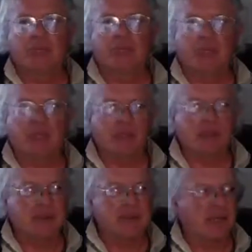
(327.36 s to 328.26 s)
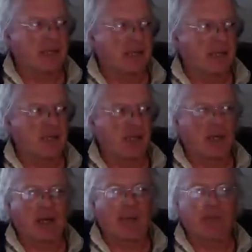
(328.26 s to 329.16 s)
beings that they've dug
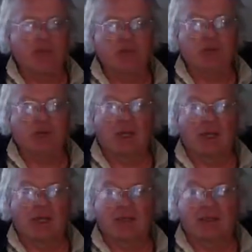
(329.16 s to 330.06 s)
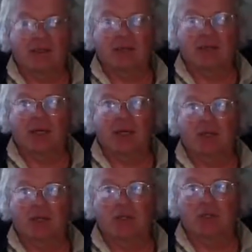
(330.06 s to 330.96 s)
up, those are Atlantans by and
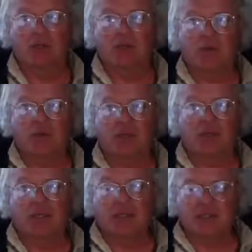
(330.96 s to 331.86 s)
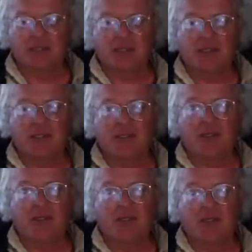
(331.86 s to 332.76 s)
large. They were 16
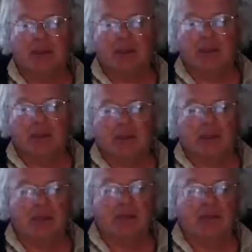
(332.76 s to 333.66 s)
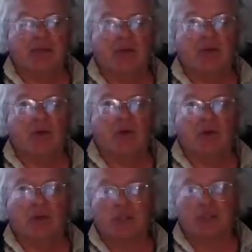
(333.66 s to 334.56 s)
feet. They lived for a
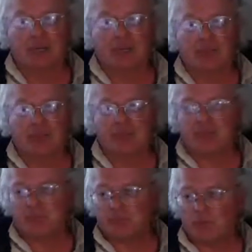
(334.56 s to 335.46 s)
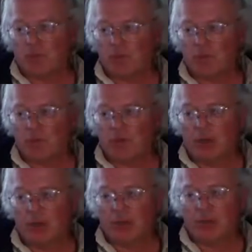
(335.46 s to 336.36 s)
long time. Over, how